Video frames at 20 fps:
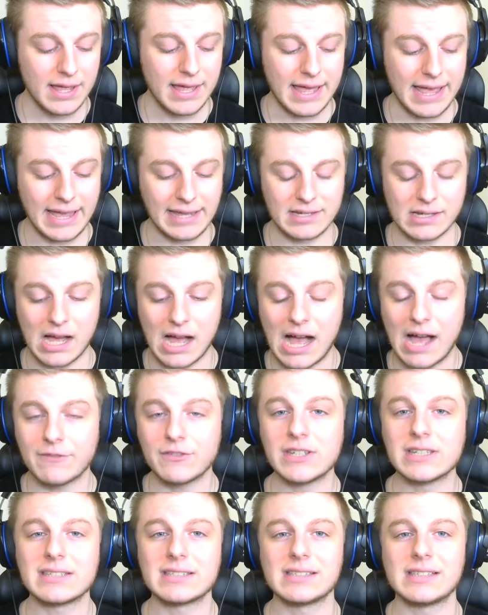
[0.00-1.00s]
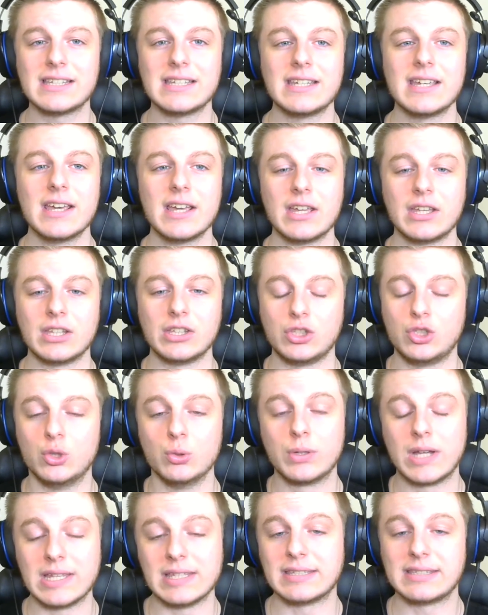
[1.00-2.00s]
and obviously you
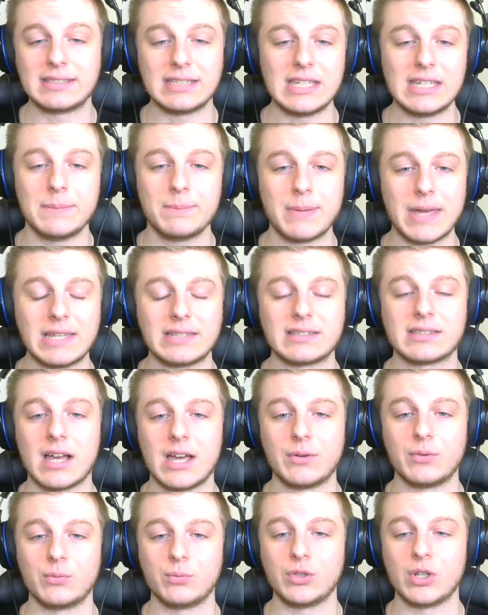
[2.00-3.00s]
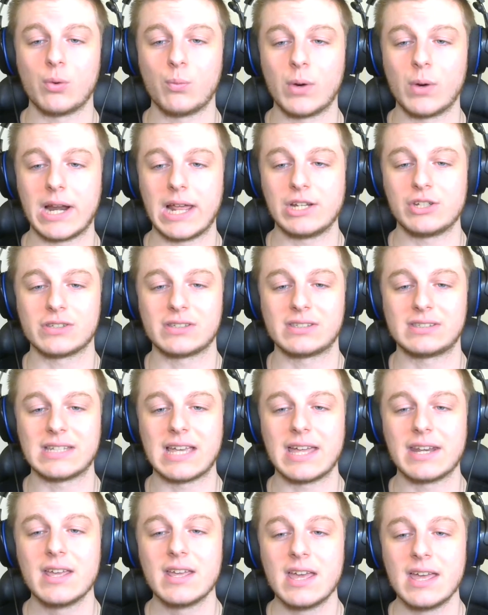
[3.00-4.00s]
can see based on, you know, what I just
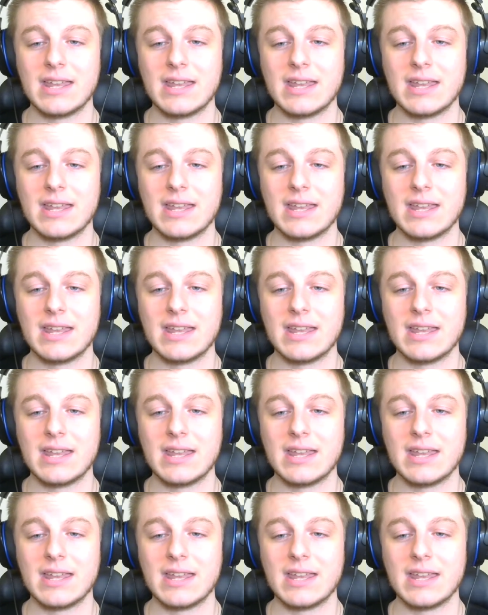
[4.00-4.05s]
said,